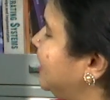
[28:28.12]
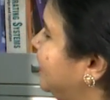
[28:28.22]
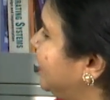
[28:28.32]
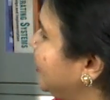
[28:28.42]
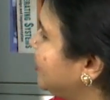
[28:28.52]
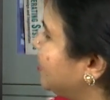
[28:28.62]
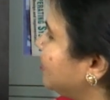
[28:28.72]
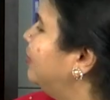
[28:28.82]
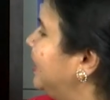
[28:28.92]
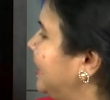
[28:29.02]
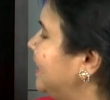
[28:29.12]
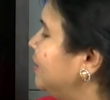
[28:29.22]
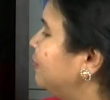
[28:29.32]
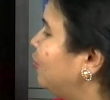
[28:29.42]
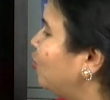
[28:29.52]
by 6, we get
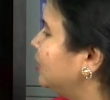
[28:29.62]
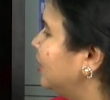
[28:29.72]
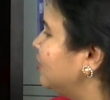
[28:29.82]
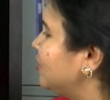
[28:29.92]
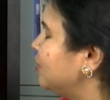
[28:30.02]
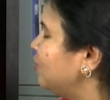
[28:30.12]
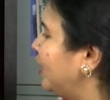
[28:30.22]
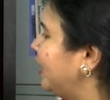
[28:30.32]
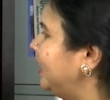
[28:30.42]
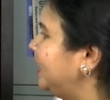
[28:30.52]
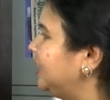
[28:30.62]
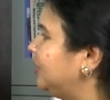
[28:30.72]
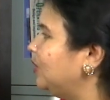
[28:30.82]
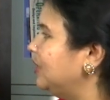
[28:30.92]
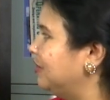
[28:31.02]

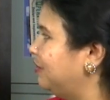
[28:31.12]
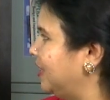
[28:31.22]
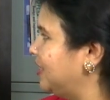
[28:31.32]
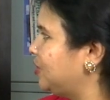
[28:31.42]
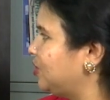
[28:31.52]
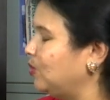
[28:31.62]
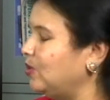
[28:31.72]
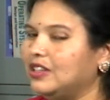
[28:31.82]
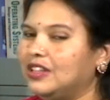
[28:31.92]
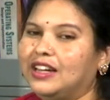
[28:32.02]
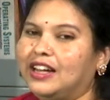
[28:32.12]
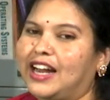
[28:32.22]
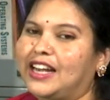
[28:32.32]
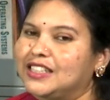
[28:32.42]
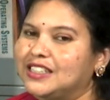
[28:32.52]
4182 in the first row,
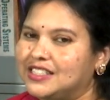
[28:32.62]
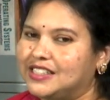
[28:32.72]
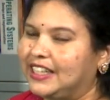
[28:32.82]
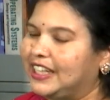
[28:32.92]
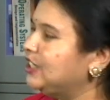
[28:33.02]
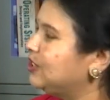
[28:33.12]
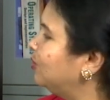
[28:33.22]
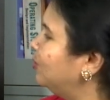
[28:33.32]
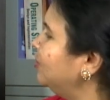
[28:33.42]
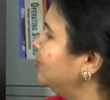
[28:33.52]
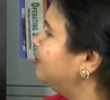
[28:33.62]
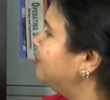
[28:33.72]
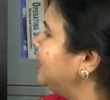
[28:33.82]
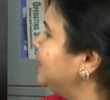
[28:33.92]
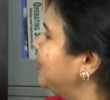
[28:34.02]
and in the second row
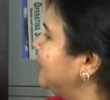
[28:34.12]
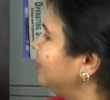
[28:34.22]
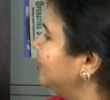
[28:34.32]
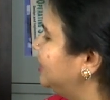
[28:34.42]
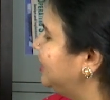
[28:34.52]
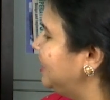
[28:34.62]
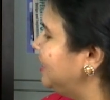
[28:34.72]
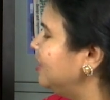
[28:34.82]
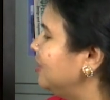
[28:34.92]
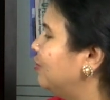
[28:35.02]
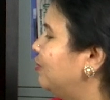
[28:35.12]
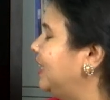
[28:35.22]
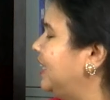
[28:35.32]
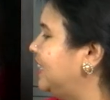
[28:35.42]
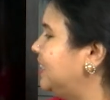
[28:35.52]
multiplying with 3,
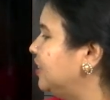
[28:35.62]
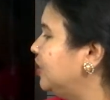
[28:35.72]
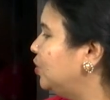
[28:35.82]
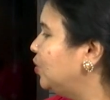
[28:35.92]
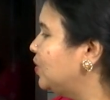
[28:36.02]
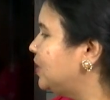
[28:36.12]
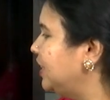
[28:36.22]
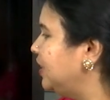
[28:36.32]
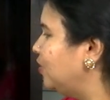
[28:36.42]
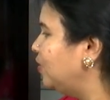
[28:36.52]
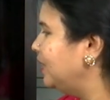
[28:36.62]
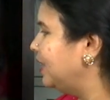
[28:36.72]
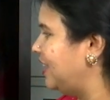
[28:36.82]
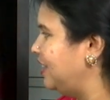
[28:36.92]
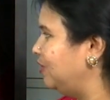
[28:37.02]
we get
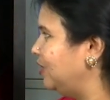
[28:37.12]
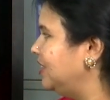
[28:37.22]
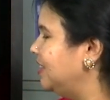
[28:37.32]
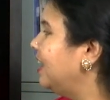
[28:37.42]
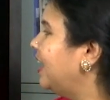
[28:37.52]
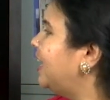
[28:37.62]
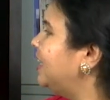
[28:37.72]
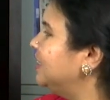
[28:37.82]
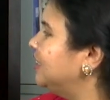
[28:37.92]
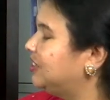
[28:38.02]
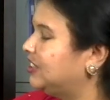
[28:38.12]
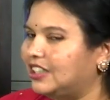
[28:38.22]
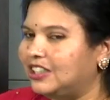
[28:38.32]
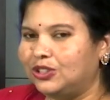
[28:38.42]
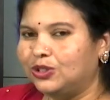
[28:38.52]
2091, and in the
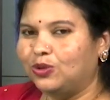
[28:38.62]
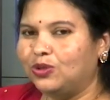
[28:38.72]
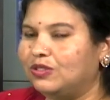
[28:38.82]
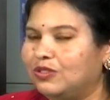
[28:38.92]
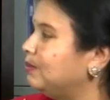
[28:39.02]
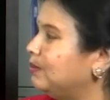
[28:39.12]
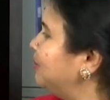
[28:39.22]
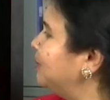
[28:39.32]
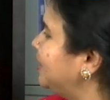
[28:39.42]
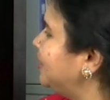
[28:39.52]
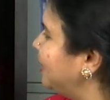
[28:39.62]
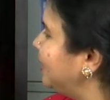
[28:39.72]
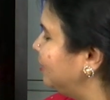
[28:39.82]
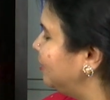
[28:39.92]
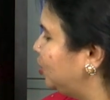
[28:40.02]
third row by
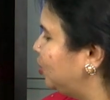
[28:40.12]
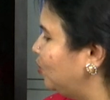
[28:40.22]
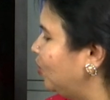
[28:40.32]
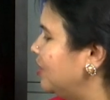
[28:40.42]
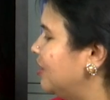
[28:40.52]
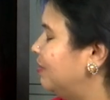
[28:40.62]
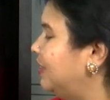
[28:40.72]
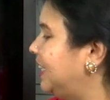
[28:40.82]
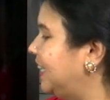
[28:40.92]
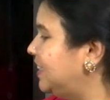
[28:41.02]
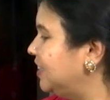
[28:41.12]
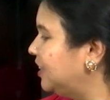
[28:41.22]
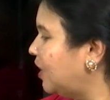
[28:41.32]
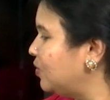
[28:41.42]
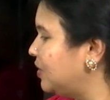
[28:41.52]
multiplying with 2, we get
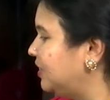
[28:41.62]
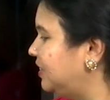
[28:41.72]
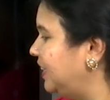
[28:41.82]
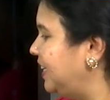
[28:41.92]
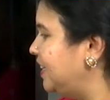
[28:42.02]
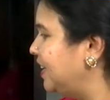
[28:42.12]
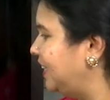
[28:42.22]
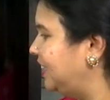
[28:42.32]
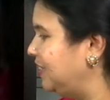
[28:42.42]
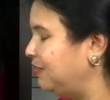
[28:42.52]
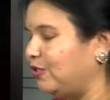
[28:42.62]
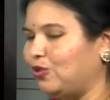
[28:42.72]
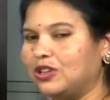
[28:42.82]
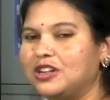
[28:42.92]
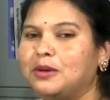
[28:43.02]

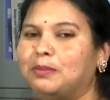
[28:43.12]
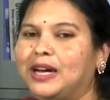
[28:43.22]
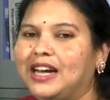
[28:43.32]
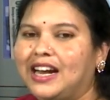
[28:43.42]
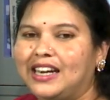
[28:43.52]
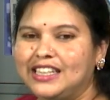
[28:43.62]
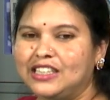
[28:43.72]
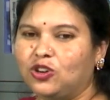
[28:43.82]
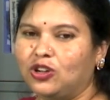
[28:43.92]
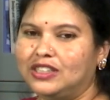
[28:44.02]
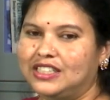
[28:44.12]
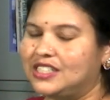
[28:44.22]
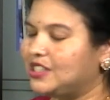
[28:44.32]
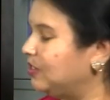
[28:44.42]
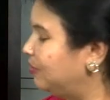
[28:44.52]
1394. By adding all
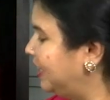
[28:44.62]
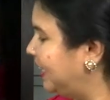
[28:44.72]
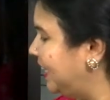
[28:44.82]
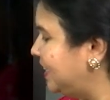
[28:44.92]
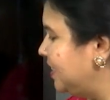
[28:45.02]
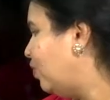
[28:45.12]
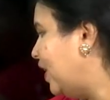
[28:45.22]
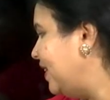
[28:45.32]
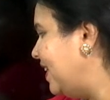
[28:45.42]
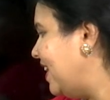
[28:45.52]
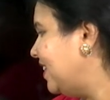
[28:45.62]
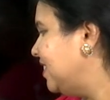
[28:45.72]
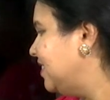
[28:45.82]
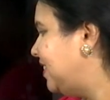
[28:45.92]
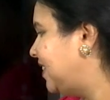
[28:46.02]
this, we get
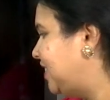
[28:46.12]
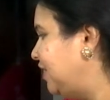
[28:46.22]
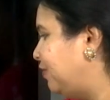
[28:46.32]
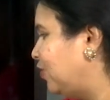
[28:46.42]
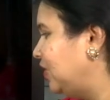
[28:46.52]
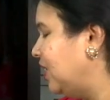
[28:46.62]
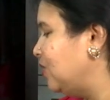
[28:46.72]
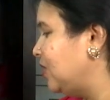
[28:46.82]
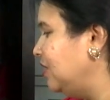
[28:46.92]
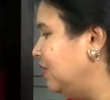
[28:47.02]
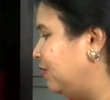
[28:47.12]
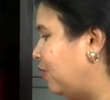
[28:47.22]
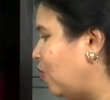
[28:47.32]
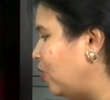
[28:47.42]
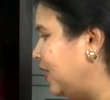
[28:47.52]

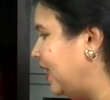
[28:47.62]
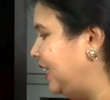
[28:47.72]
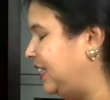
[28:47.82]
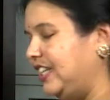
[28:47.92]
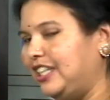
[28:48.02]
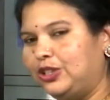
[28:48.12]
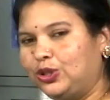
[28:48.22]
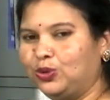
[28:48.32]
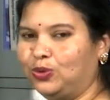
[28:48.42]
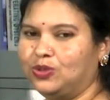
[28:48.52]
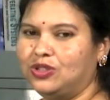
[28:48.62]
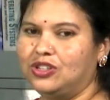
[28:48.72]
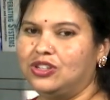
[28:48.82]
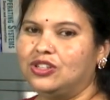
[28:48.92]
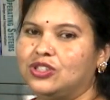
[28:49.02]
1,64,492.
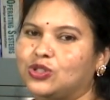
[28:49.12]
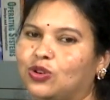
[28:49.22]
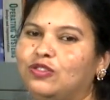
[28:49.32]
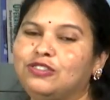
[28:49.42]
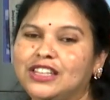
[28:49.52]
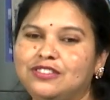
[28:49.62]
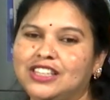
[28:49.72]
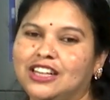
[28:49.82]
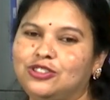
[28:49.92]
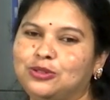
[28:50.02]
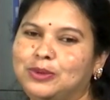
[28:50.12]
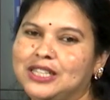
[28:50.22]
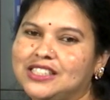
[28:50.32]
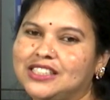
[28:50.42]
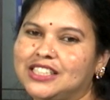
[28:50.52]
So, where we have to
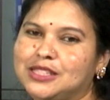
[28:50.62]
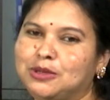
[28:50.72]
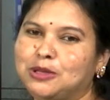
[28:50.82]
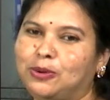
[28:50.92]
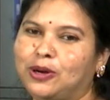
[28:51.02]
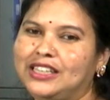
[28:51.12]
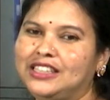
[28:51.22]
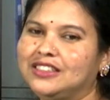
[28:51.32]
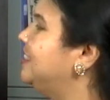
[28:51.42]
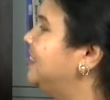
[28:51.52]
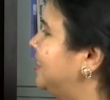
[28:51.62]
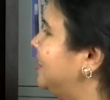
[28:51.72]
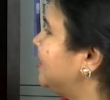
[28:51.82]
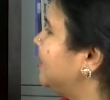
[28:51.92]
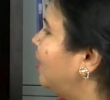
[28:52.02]
place the decimal point?
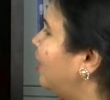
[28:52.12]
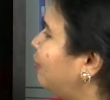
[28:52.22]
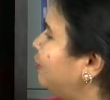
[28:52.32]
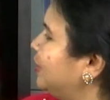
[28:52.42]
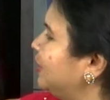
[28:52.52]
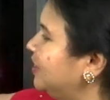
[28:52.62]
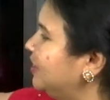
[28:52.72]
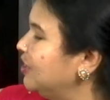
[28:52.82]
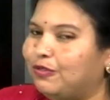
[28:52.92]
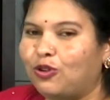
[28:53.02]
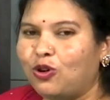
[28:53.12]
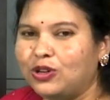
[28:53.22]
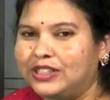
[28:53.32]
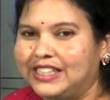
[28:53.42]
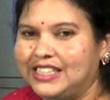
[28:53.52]
Yes, after
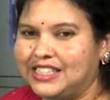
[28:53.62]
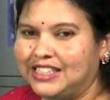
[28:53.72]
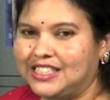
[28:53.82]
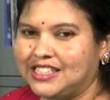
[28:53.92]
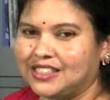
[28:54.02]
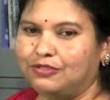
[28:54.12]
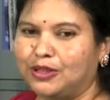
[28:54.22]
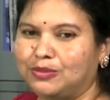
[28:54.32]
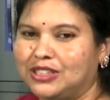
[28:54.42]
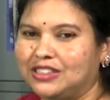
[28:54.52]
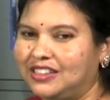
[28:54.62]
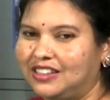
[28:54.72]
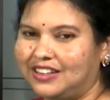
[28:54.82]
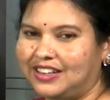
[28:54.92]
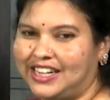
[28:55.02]
4 digits from the
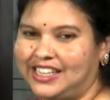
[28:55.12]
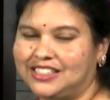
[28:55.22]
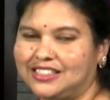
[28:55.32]
right.